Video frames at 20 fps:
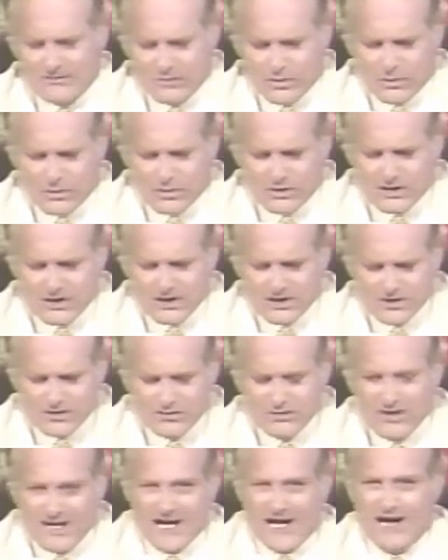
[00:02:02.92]
what we're going to
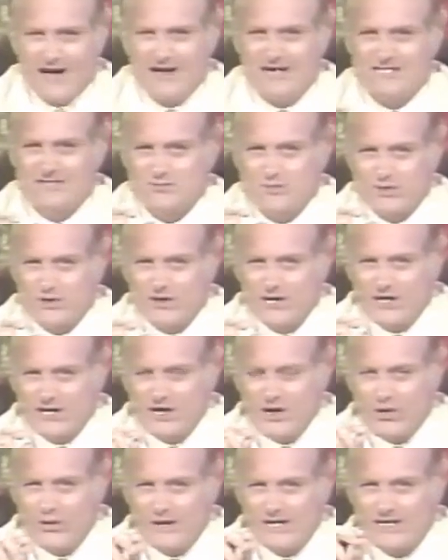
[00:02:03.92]
do now is we're going to
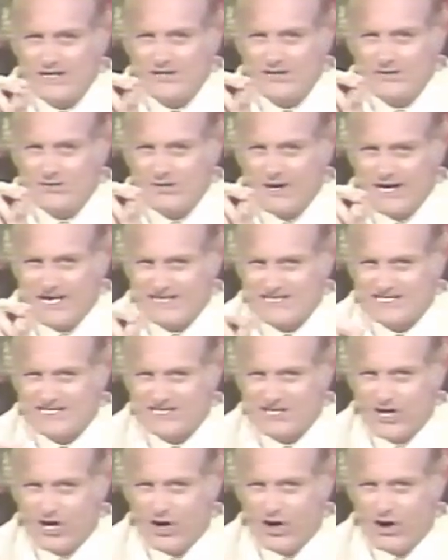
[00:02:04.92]
go into a
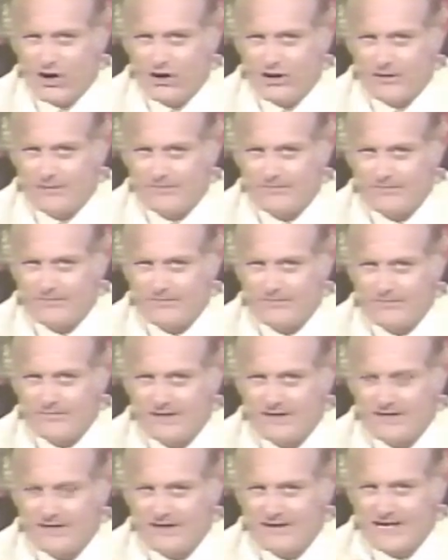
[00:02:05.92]
stall.
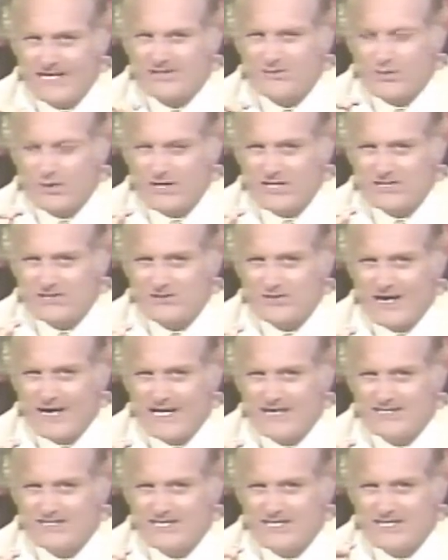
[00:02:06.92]
That's what a
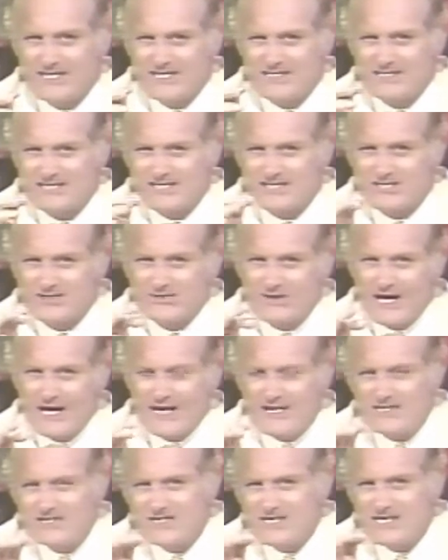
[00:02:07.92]
strategy is. A
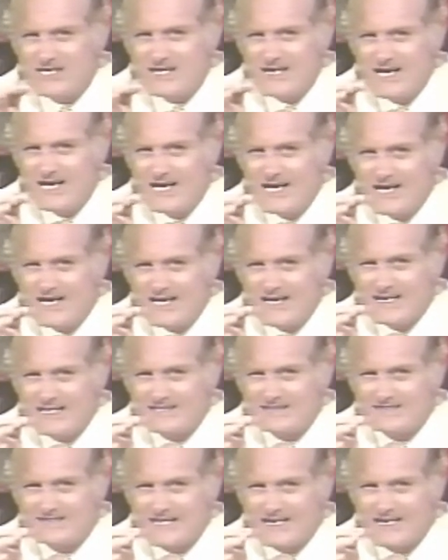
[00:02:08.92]
strategy
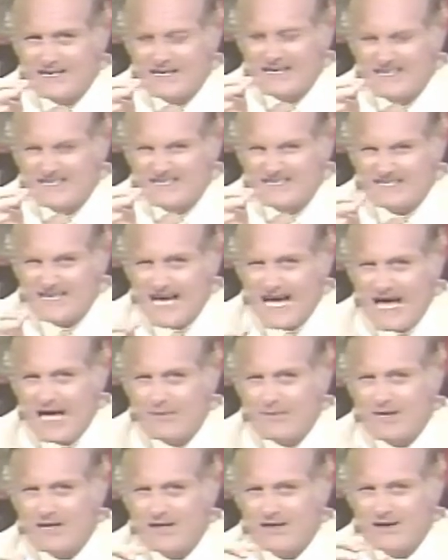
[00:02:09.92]
is
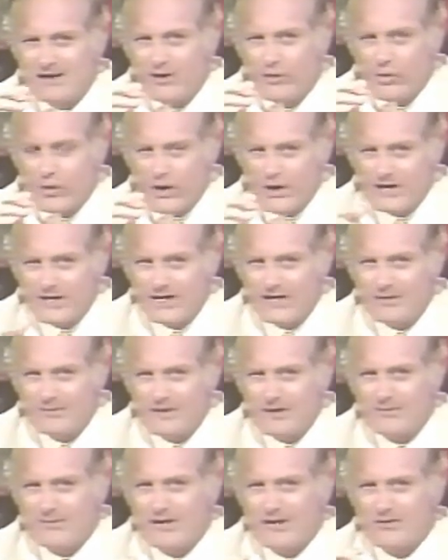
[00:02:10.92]
timing where to
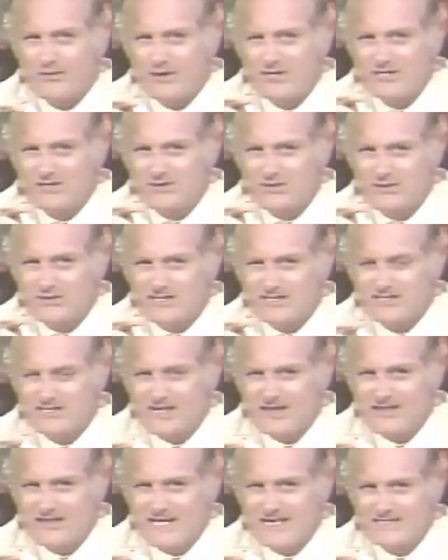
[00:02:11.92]
commit my resources,
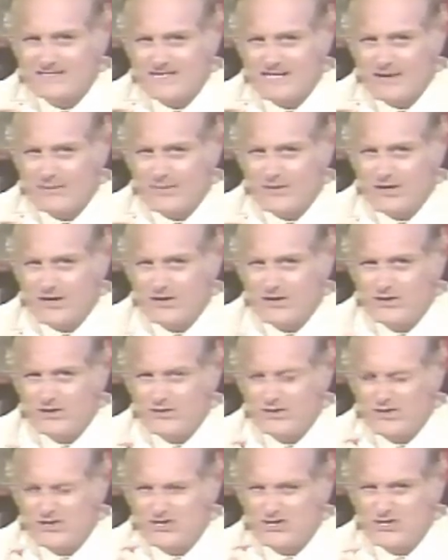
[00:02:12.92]
the things that I'm going to do.
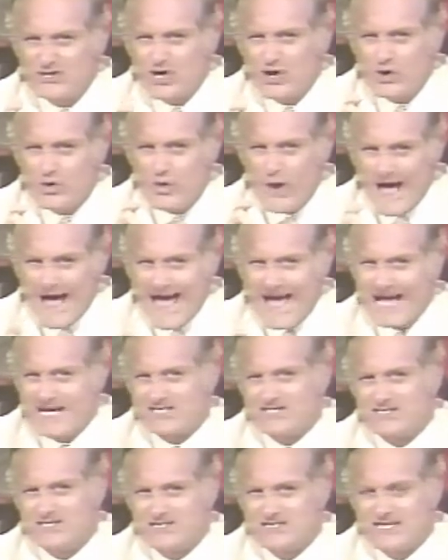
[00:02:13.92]
There's no
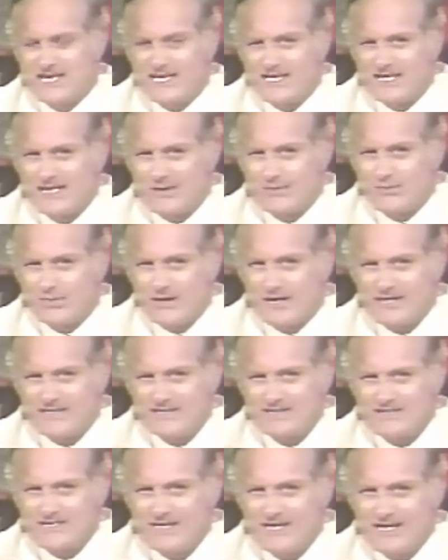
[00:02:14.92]
action taking
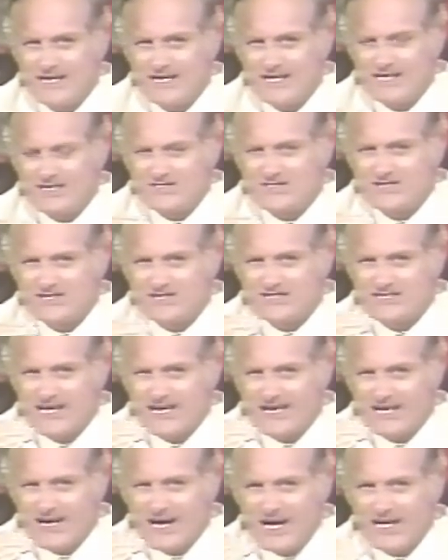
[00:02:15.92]
place. It's just a
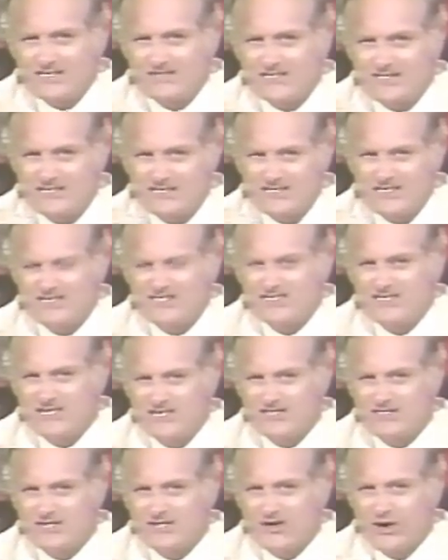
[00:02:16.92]
conscious
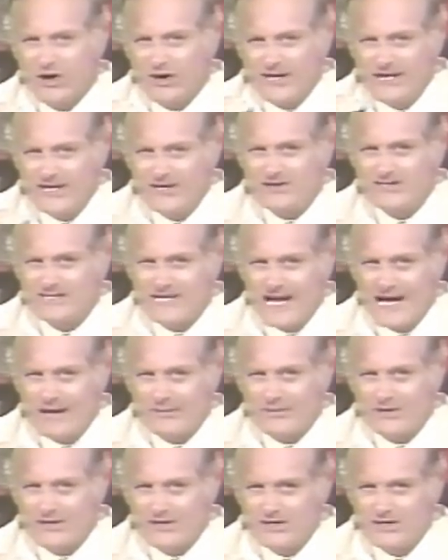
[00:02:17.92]
decision on here's how
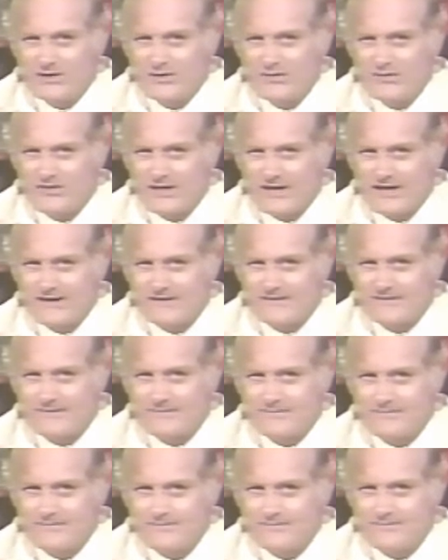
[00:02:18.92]
I'm going to do things.
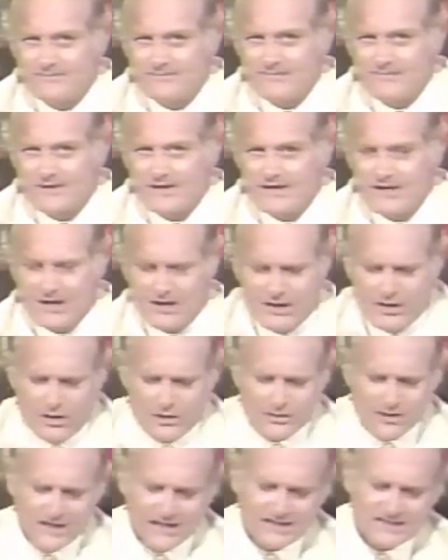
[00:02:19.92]

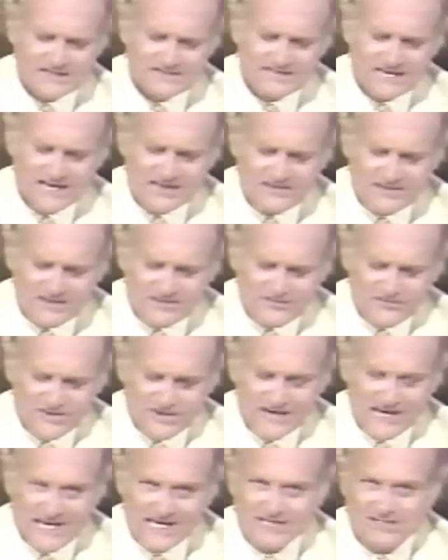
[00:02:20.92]
Okay, let's take this
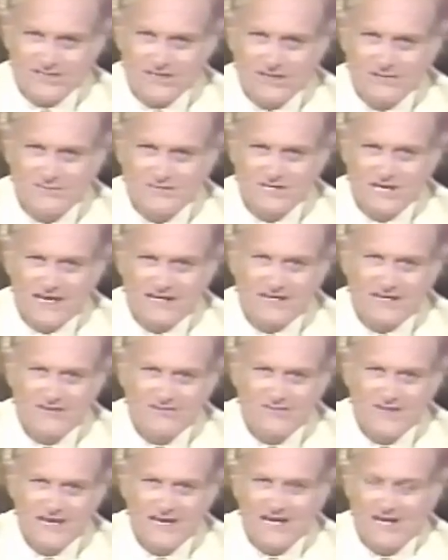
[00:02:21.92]
financial
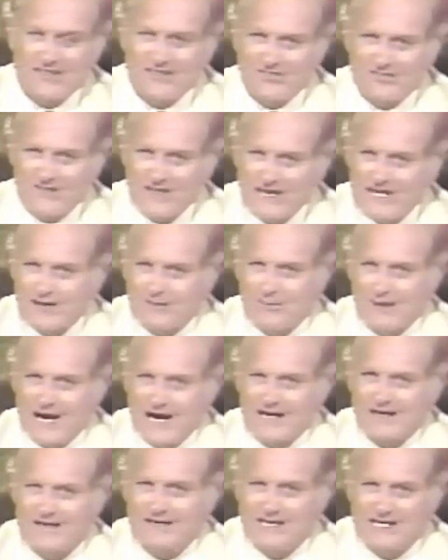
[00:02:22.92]
objective then and think
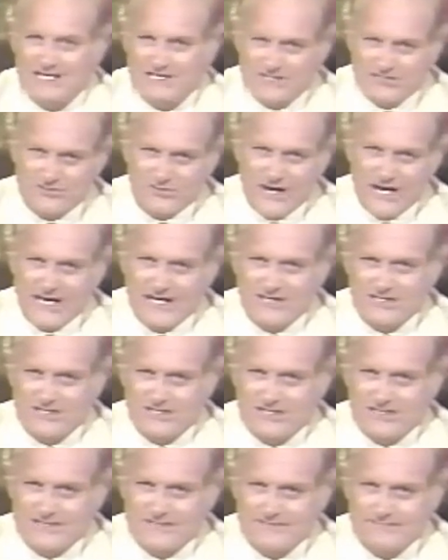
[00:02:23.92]
about
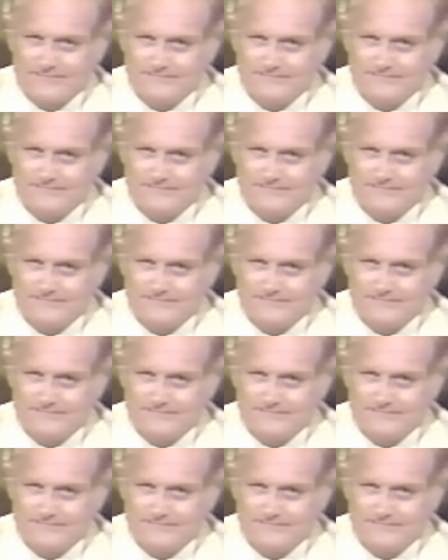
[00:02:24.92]
strategies.